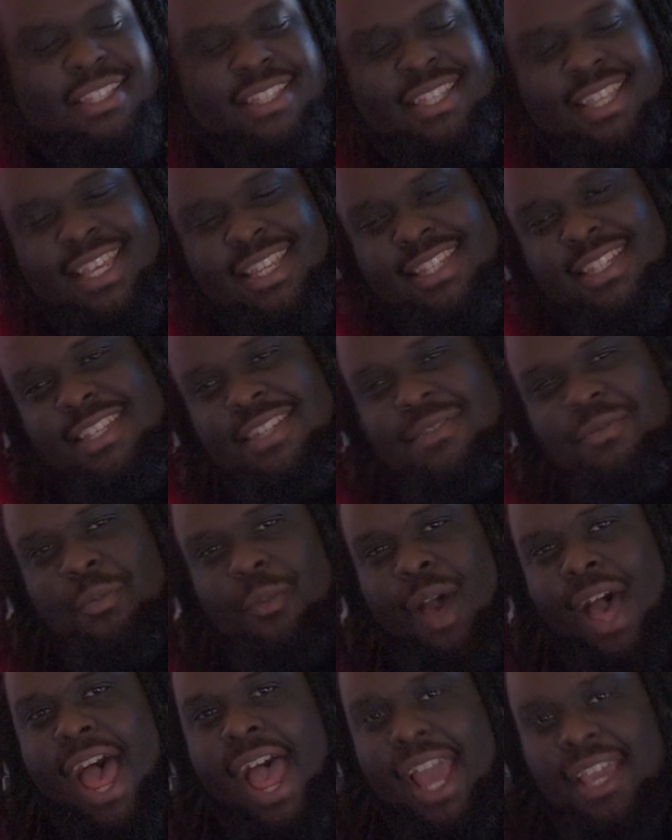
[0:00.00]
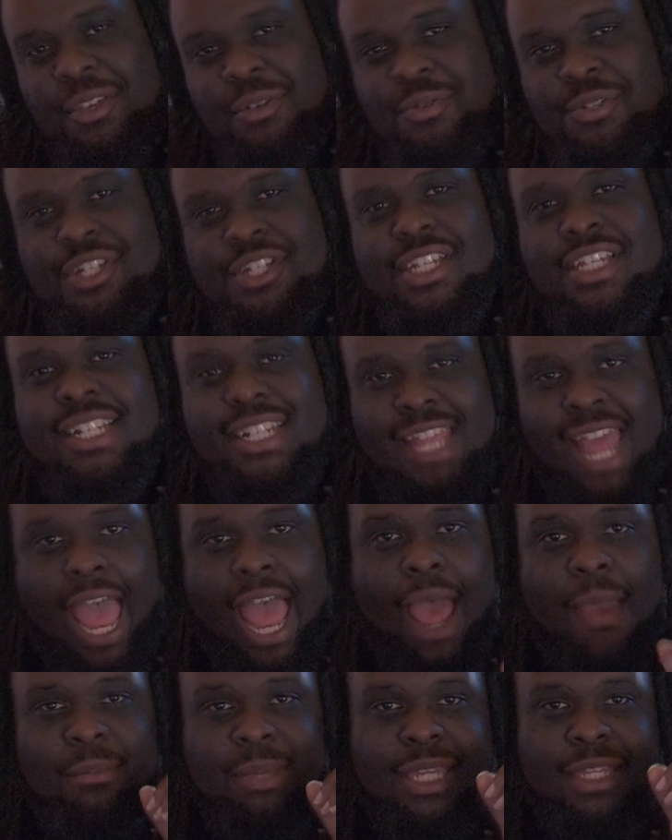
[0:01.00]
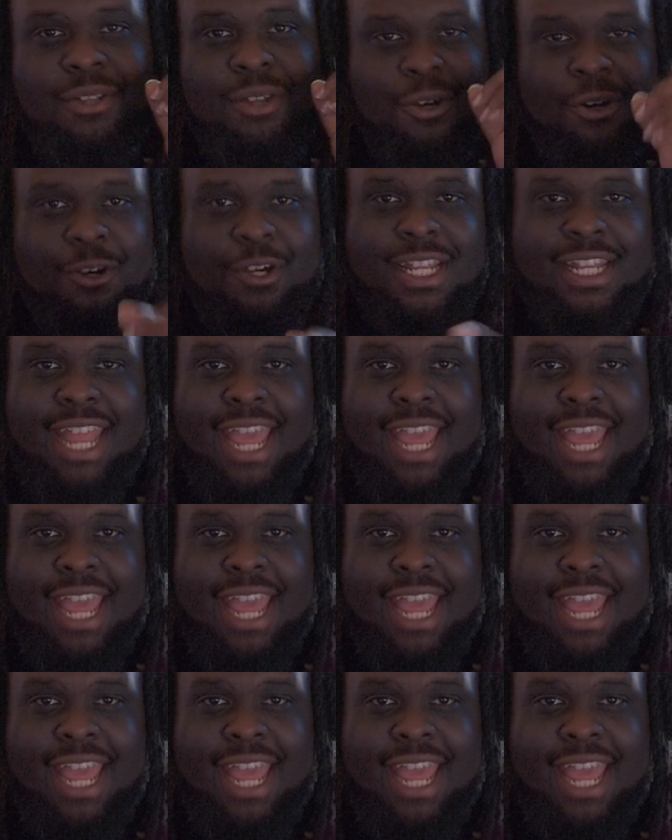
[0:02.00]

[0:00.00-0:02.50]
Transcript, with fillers: this is why you should not be doing